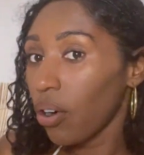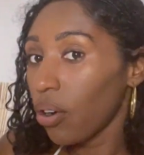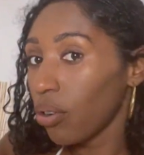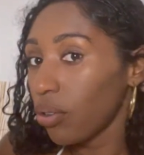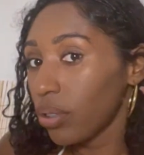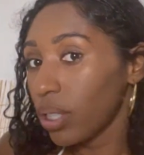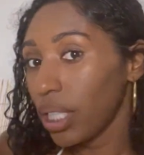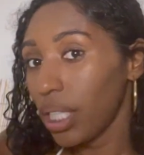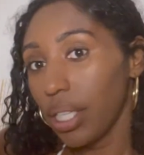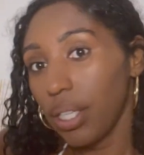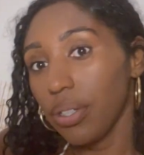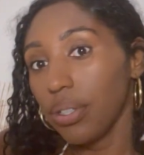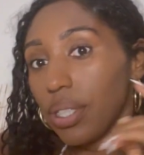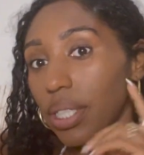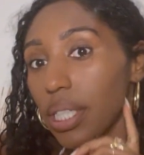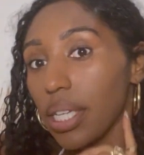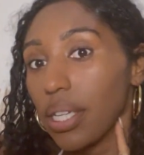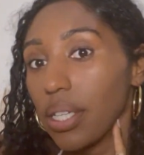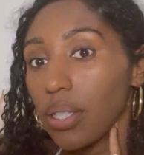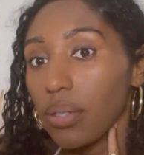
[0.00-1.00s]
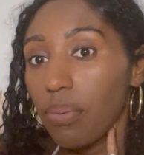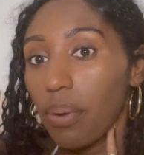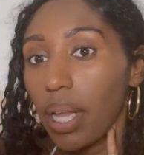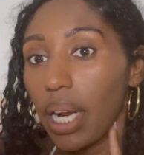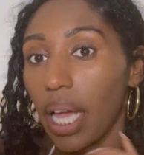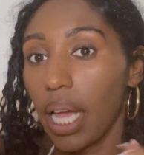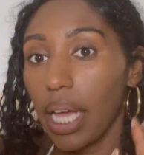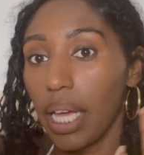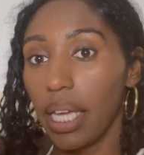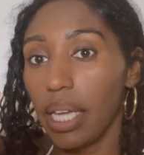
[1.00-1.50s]
only use this when
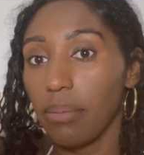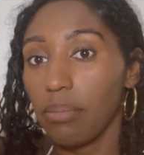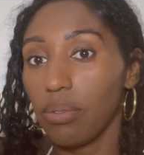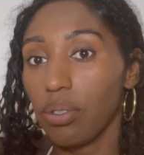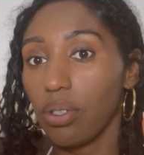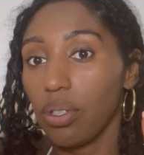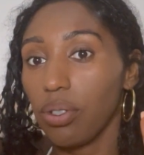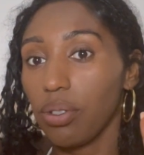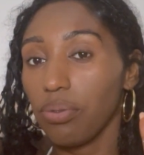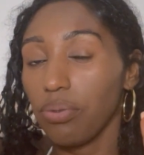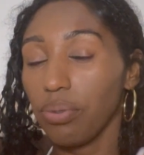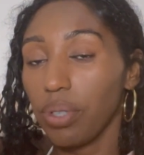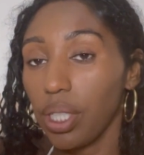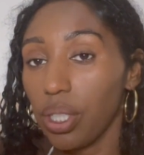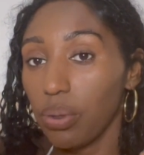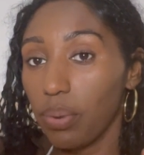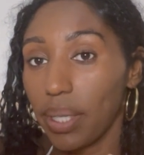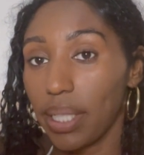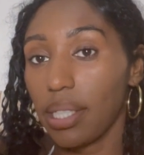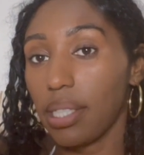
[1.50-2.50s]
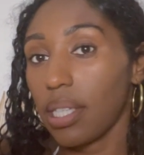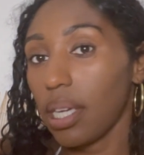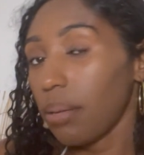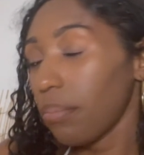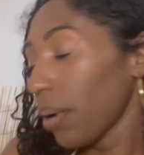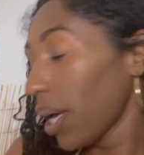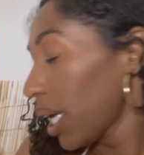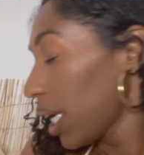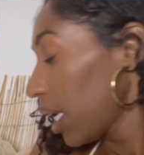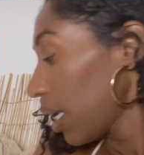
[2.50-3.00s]
I am retwisting
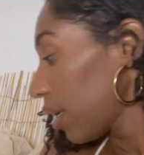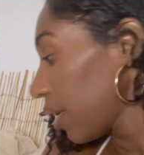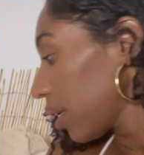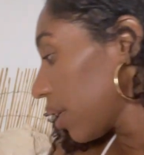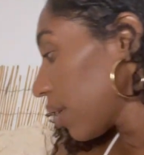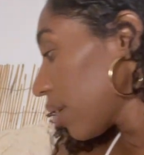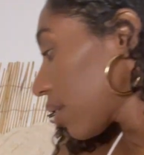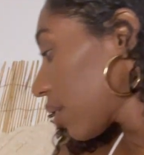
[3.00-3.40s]
my hair